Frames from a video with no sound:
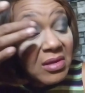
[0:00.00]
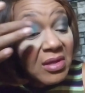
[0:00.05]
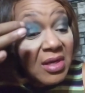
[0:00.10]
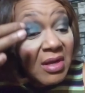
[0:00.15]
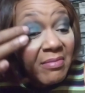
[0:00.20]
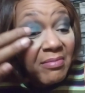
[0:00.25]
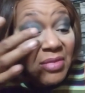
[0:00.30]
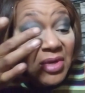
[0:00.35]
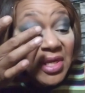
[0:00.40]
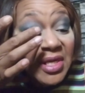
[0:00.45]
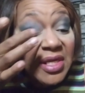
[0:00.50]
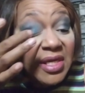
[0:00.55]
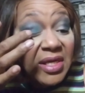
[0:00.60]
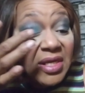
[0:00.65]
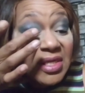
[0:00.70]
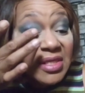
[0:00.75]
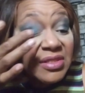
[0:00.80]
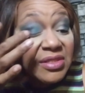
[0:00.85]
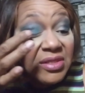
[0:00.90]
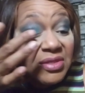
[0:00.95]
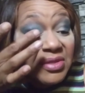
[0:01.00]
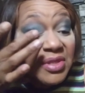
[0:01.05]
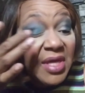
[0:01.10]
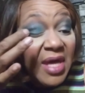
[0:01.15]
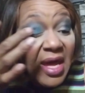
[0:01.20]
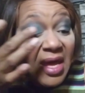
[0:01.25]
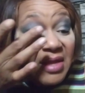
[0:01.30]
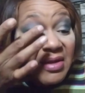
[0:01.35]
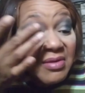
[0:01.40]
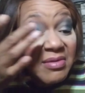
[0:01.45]
I'm blending it into
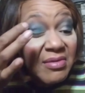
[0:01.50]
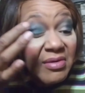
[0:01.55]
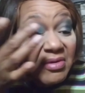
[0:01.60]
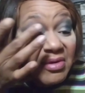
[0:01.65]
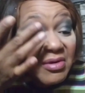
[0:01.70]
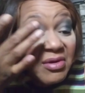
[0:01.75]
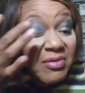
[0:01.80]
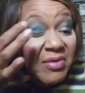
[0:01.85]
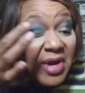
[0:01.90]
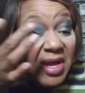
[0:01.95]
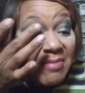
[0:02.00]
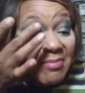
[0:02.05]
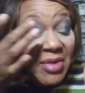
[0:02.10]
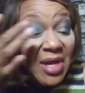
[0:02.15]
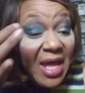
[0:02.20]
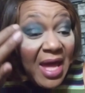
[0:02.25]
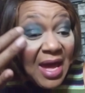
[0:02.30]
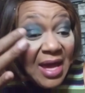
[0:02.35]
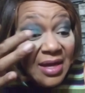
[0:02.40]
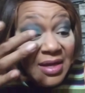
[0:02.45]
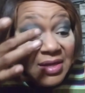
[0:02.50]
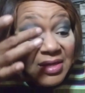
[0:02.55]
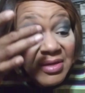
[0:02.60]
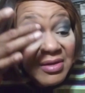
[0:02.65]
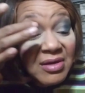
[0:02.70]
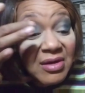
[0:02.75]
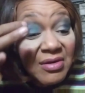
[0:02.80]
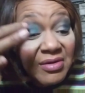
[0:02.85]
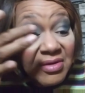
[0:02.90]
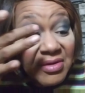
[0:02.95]
that gray black
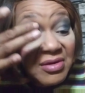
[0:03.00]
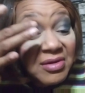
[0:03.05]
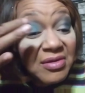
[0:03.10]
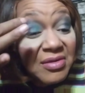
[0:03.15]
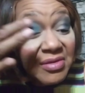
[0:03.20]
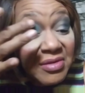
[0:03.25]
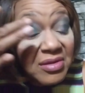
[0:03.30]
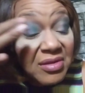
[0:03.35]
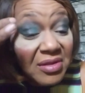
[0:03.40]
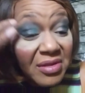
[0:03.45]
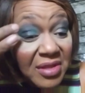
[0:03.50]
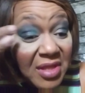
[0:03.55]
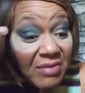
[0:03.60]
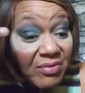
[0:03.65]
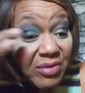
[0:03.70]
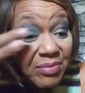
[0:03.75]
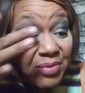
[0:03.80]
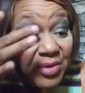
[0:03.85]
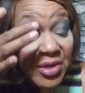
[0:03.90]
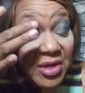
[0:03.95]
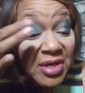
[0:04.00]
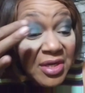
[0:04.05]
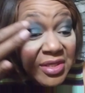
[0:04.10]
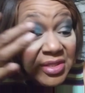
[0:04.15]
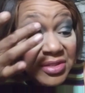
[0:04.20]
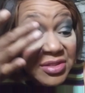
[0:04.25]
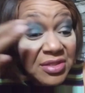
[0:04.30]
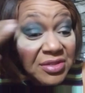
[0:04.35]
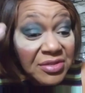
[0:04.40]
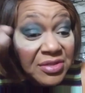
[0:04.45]
that we put
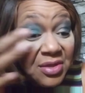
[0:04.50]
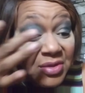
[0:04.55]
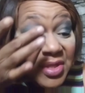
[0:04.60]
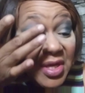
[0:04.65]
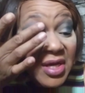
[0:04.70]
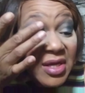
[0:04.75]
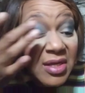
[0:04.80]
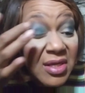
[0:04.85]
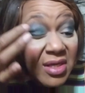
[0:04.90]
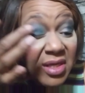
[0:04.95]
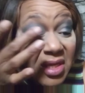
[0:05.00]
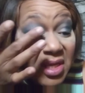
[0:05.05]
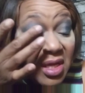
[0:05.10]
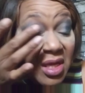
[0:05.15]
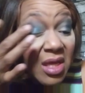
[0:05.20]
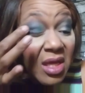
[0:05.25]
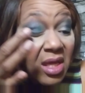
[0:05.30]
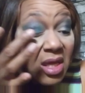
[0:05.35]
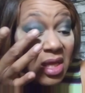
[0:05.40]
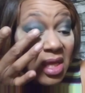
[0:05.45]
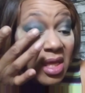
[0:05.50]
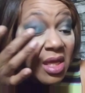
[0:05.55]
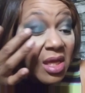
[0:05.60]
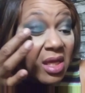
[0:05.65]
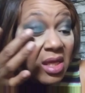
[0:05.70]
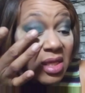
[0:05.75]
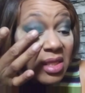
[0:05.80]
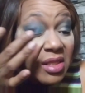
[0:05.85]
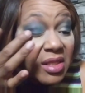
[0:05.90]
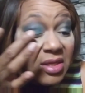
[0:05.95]
on just so that
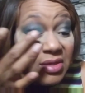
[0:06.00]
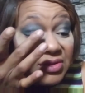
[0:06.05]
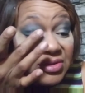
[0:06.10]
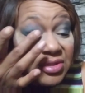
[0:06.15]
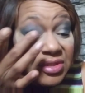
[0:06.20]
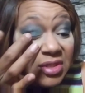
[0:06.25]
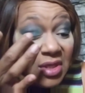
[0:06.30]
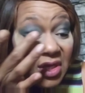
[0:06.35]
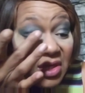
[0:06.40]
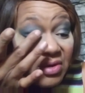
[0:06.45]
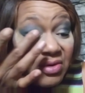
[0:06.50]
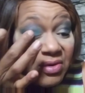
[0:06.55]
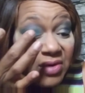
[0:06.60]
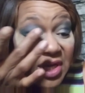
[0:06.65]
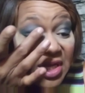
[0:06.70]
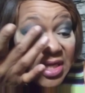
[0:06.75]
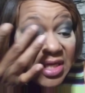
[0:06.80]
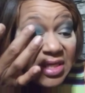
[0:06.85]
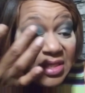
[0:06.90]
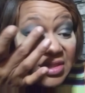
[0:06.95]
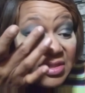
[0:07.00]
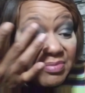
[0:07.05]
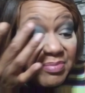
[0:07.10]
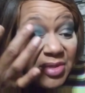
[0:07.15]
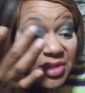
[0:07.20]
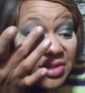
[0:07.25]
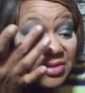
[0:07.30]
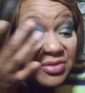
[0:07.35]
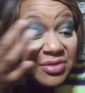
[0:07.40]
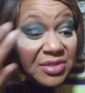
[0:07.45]
there's still ingredients,
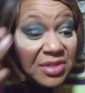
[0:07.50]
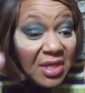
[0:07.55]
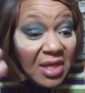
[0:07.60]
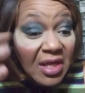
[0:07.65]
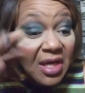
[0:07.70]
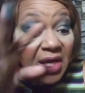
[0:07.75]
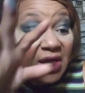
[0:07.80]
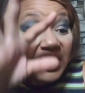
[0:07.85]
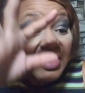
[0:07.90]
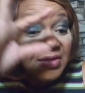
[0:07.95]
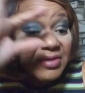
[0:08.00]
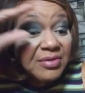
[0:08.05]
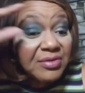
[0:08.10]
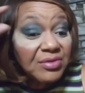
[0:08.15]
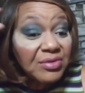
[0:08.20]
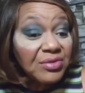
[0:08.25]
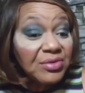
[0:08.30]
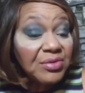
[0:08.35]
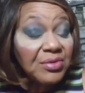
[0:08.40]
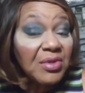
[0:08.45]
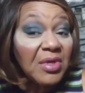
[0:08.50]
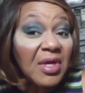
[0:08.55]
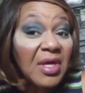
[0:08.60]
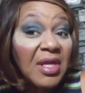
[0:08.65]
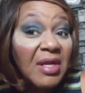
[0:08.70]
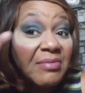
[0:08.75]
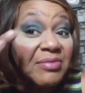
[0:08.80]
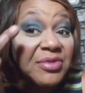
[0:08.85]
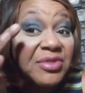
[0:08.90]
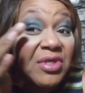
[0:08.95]
but there's still a,
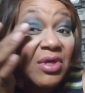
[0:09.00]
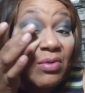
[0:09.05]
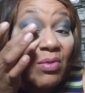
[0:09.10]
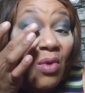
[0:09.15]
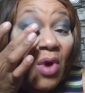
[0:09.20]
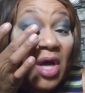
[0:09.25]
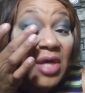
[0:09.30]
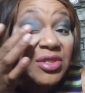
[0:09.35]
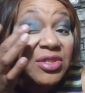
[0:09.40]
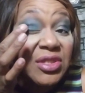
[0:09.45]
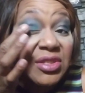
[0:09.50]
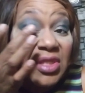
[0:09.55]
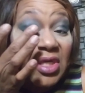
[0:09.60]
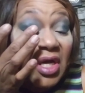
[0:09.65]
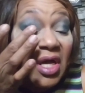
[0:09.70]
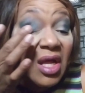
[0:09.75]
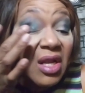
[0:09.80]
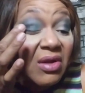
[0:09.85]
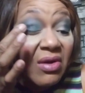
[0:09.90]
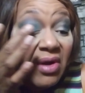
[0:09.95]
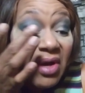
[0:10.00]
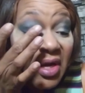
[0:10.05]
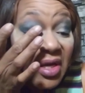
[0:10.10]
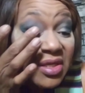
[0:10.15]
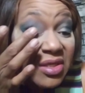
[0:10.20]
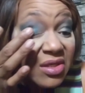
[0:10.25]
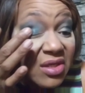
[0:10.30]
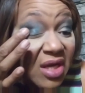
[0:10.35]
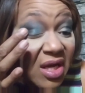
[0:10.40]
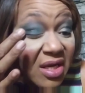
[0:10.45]
and I'm still washing the color on,
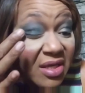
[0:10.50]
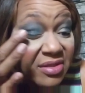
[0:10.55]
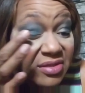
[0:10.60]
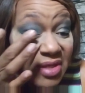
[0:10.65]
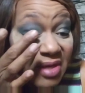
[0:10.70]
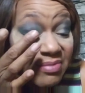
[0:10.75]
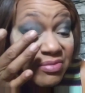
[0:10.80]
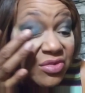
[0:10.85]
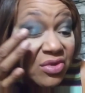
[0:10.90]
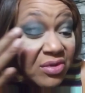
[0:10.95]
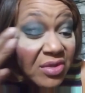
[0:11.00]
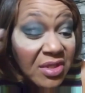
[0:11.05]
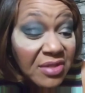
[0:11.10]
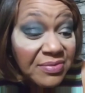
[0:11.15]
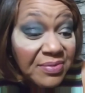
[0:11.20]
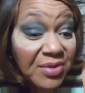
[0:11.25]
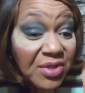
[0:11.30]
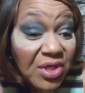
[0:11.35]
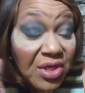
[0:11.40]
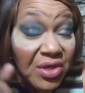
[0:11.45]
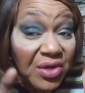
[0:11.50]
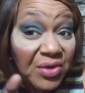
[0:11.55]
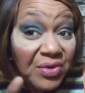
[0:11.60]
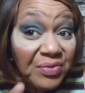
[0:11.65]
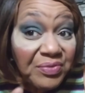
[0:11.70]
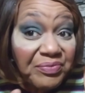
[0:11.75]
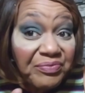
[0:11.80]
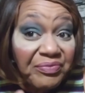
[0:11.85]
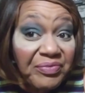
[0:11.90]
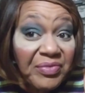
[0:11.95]
you guys. I'm doing this for you.